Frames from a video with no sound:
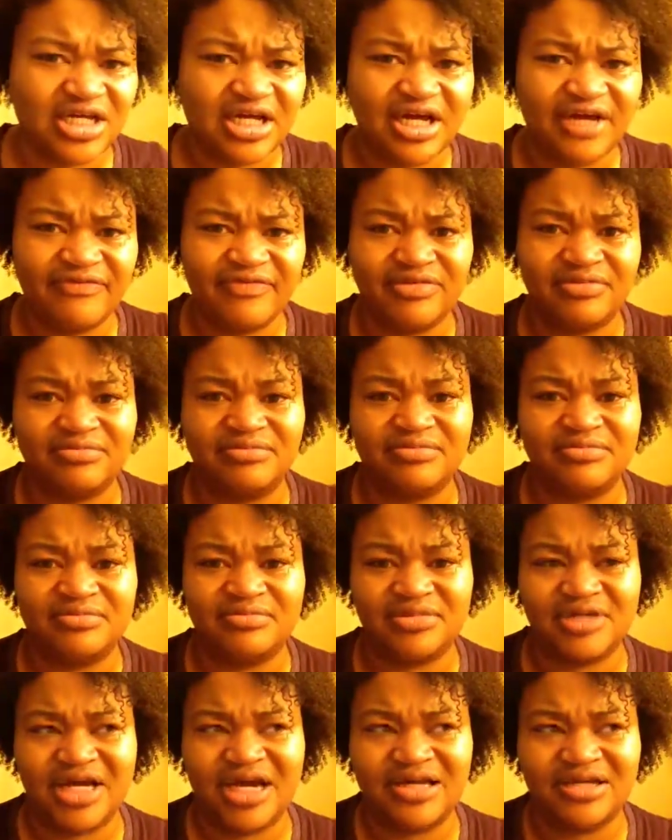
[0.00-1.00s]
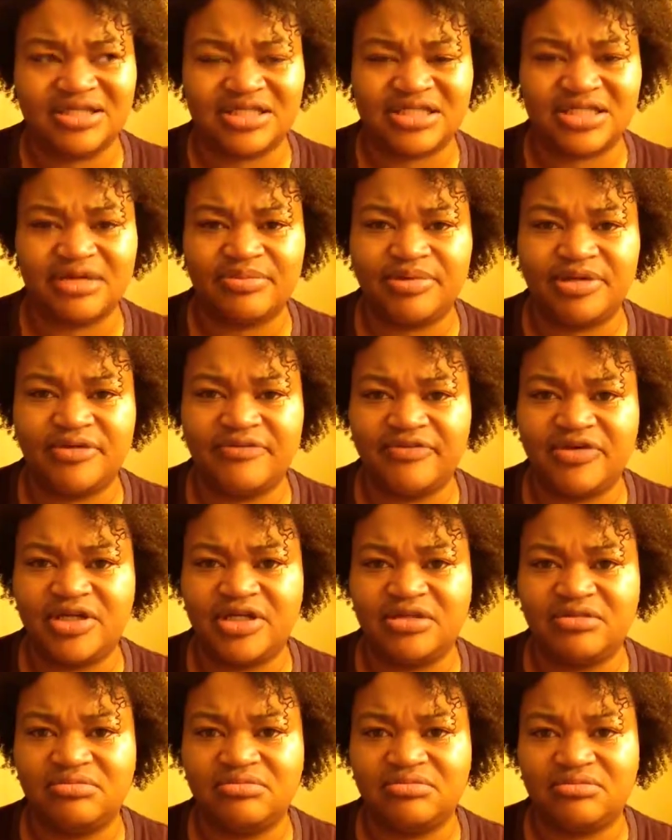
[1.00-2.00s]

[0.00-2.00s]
I haven't gotten a sample of it,